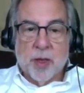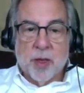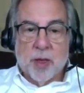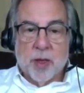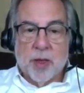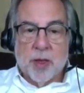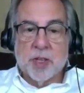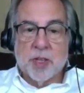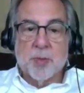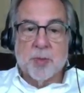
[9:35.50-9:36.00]

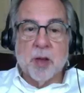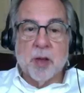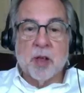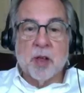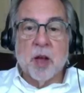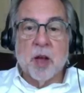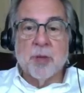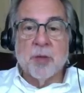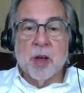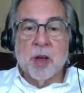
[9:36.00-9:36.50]
is about
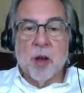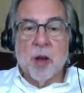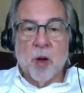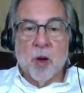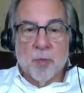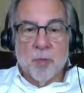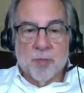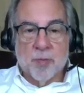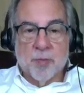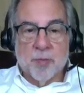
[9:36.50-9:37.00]
coming
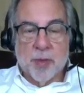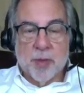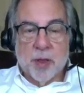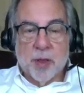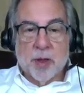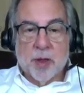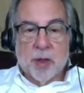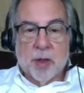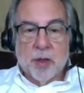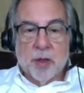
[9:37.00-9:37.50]
home.
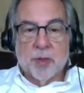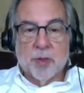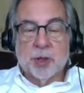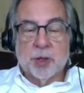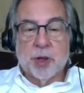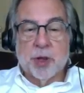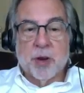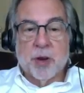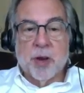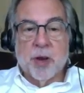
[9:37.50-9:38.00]
The
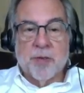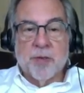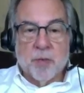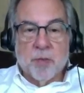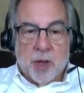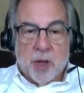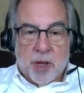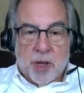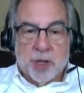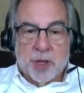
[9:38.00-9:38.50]
journey
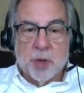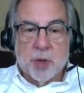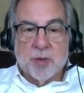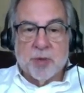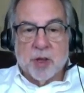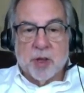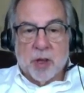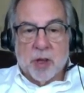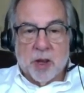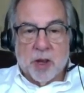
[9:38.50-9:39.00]
from
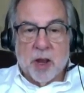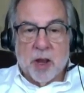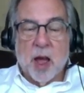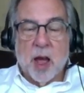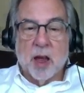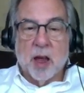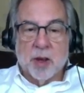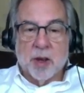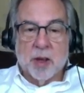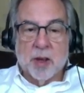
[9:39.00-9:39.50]
Egypt to
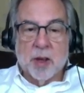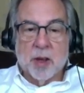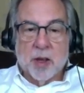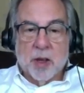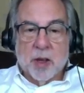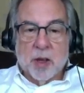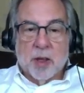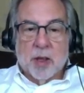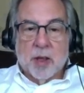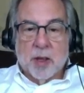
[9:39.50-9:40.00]
Canaan
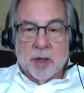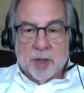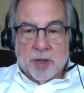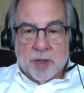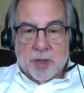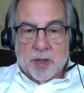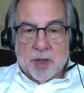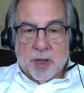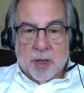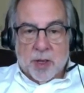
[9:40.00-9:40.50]

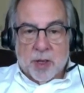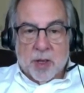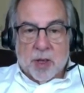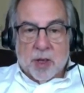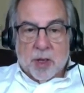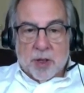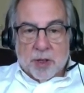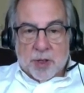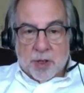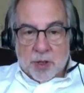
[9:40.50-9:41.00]
is the
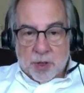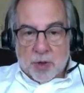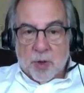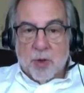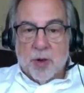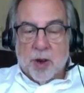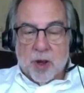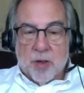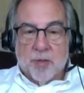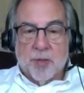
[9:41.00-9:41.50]

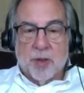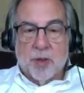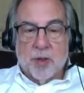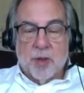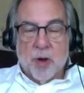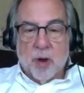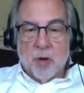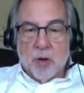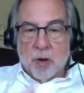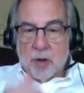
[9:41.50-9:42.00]
story of the
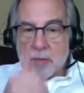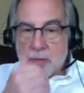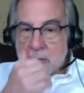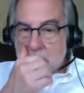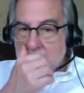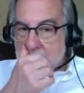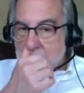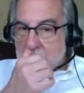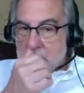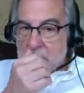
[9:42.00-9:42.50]
Torah.
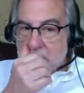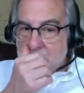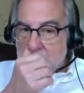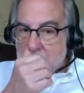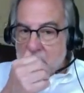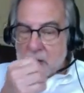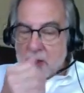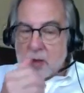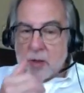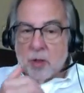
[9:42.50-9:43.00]

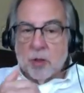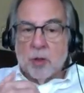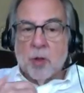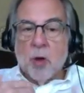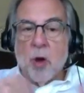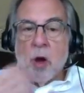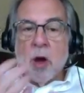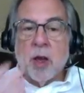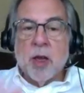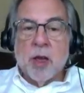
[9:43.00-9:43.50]
The
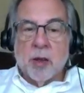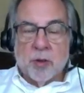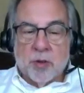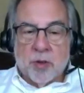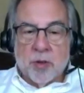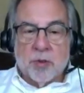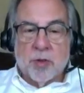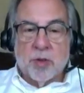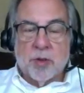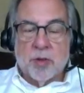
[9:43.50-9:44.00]
longing
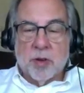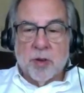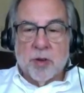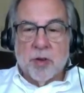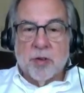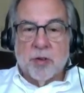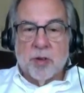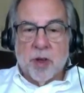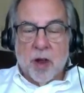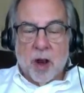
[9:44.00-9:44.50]
to
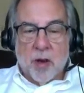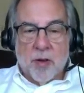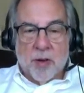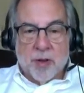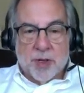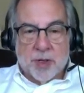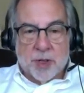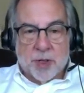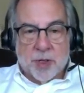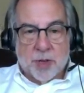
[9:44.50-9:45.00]
return to
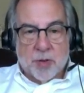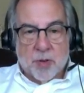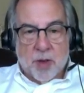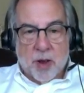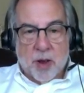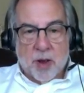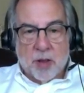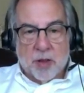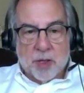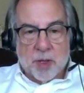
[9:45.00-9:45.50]
Eretz
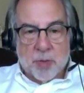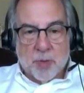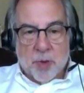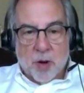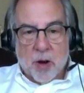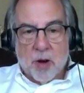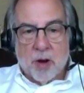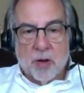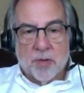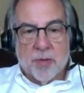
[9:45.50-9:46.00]
Yisrael is
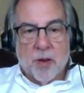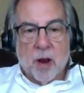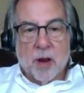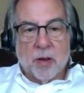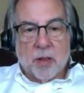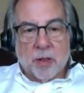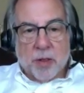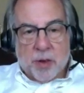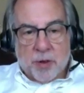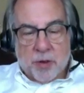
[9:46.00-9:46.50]
part of
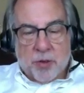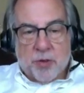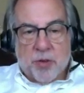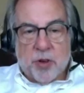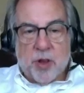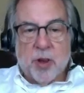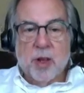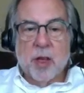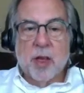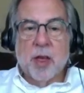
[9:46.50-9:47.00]
our
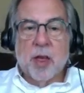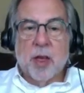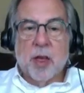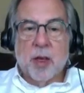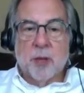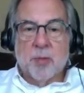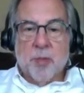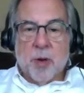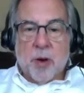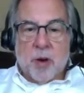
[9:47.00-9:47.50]
liturgy
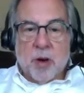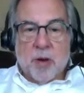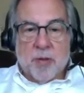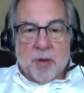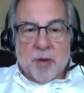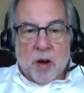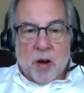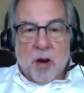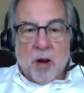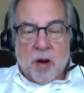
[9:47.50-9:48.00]
and part of
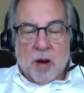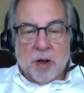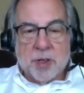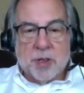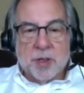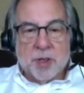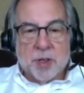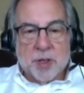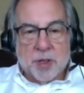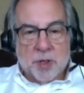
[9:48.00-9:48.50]
our
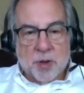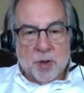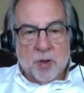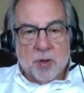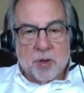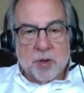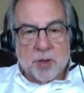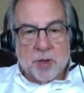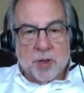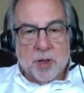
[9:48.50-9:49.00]
hearts and
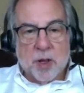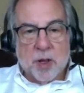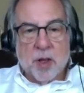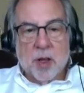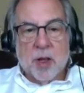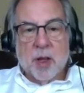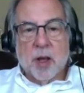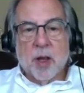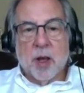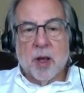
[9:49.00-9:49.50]
souls.
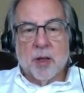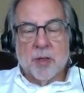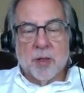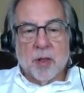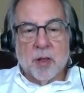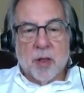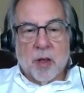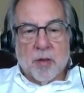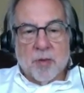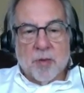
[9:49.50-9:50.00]
The
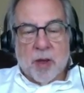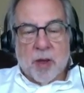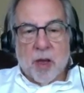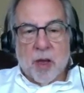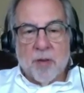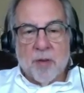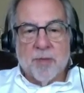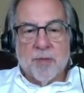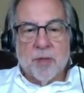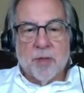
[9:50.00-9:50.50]
love we
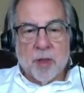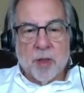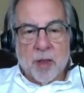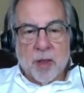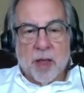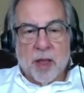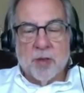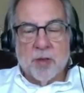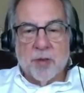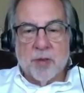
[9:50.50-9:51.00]
have for the
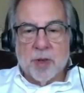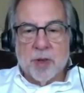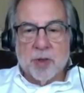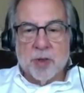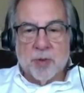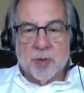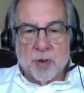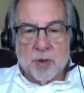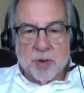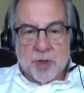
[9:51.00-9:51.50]
land of
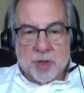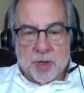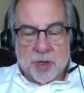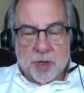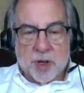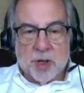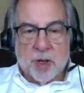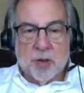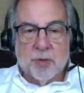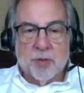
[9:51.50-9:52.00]
Israel, the
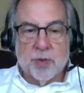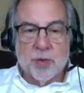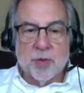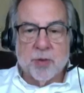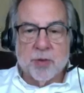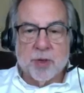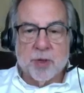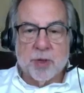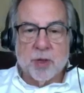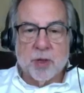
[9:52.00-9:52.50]
city of
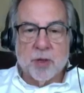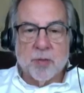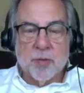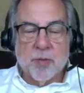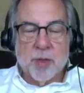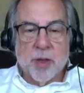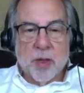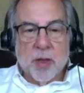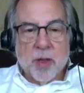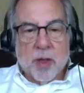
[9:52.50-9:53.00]
Jerusalem,
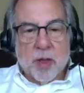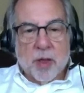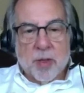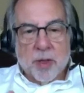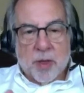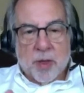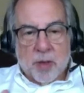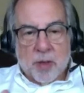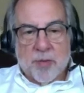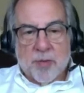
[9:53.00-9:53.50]

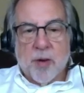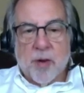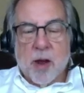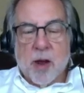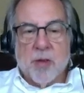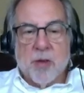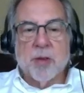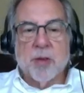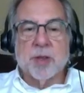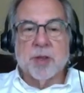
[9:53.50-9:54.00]
the
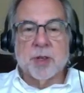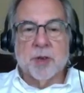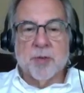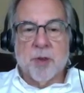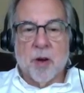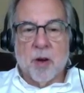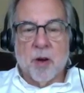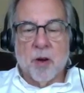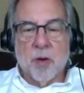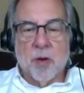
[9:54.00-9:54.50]
environs of
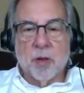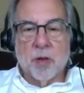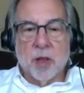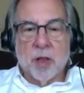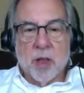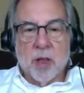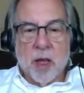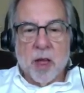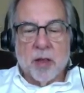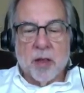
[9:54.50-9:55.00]
our holy
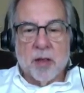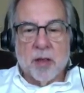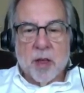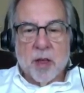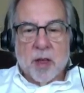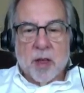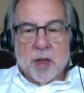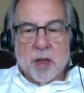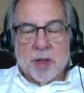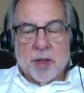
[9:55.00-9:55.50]
land
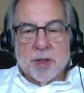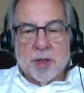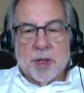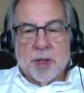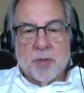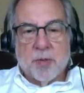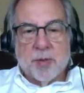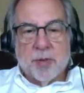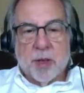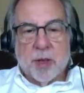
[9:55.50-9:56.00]
is
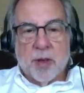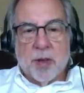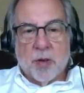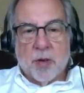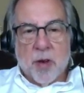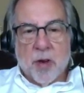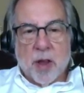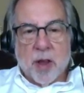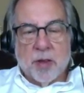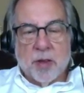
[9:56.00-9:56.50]
deeply
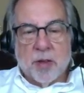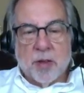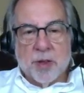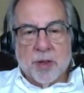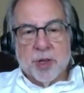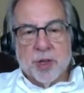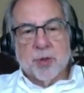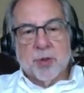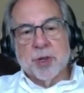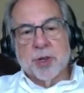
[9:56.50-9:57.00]
ingrained in the
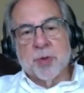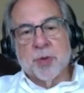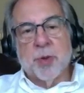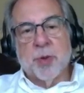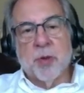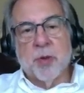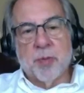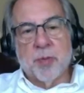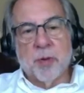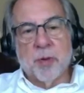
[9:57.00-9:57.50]
Jewish
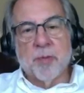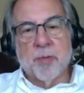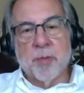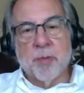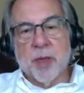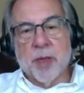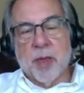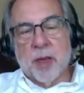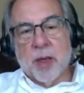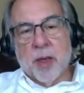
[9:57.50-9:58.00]
people.
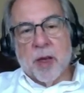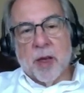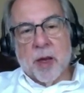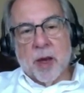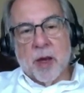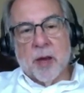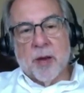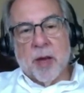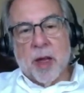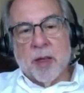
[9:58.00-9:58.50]

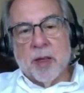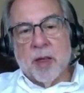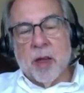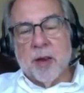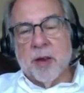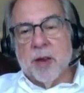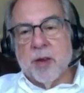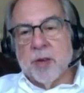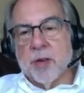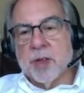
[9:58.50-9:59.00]
And yet
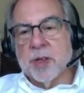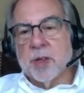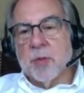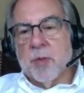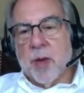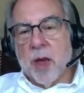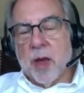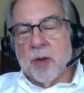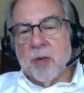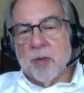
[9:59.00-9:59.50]
here is a
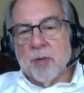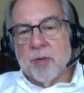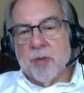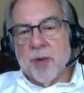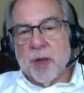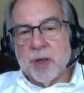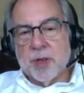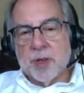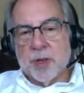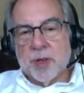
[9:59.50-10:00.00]
man who
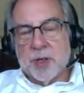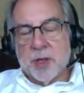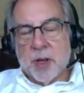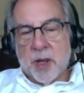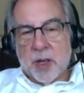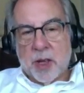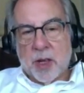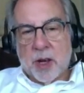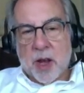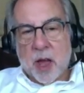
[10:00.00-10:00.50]
faces an
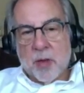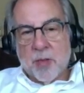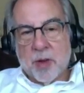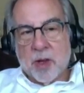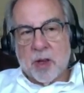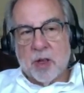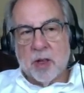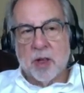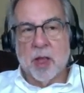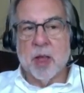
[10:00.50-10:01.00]
economic
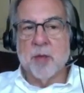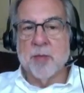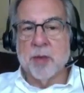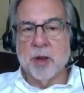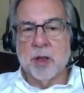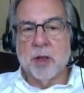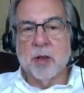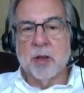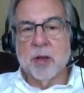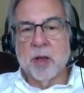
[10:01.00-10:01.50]

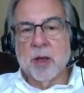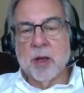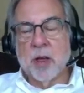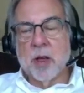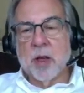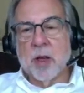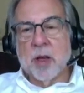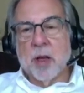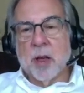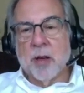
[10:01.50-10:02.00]
calamity,
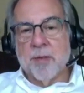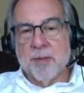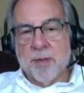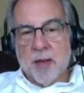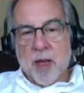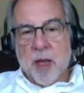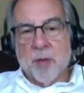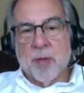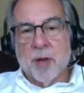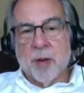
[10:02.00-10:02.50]
a
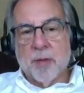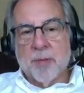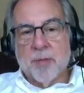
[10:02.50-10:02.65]
famine,